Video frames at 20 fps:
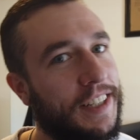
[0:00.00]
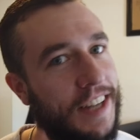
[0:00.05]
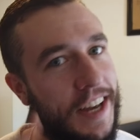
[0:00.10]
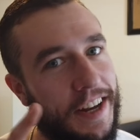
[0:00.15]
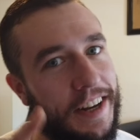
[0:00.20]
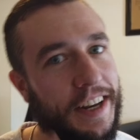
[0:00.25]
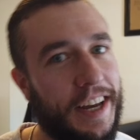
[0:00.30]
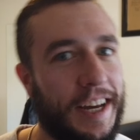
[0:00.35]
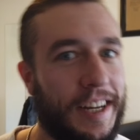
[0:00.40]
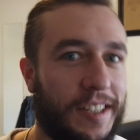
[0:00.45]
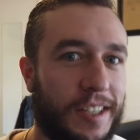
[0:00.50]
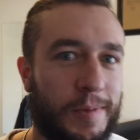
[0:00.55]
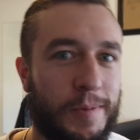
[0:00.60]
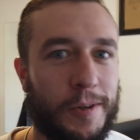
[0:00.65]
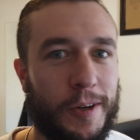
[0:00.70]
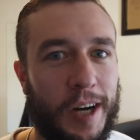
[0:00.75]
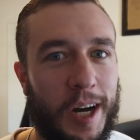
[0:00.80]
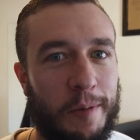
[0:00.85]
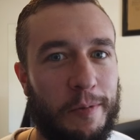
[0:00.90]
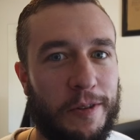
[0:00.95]
10K
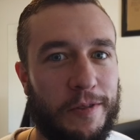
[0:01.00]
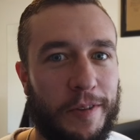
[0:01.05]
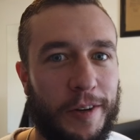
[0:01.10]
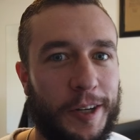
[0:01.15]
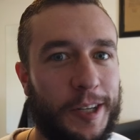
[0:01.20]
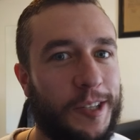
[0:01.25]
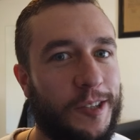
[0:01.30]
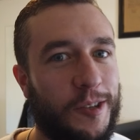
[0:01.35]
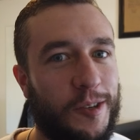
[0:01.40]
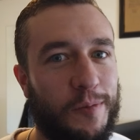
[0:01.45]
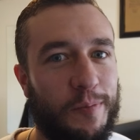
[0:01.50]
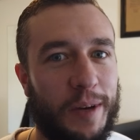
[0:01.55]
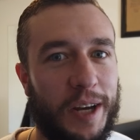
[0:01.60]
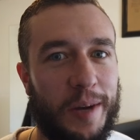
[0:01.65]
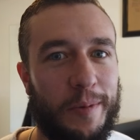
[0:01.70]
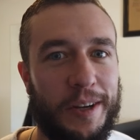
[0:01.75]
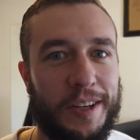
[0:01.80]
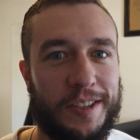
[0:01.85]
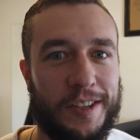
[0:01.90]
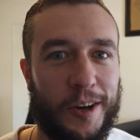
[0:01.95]
subscribers very soon,
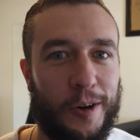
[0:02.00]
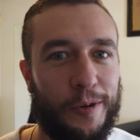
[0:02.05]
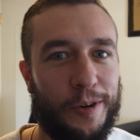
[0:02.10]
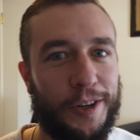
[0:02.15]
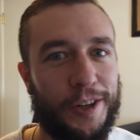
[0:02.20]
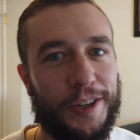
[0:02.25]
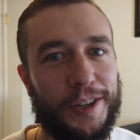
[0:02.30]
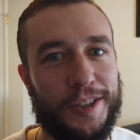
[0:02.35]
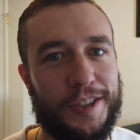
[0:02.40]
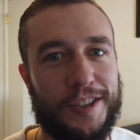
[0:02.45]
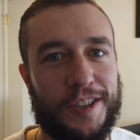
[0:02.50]
baby. It's going good.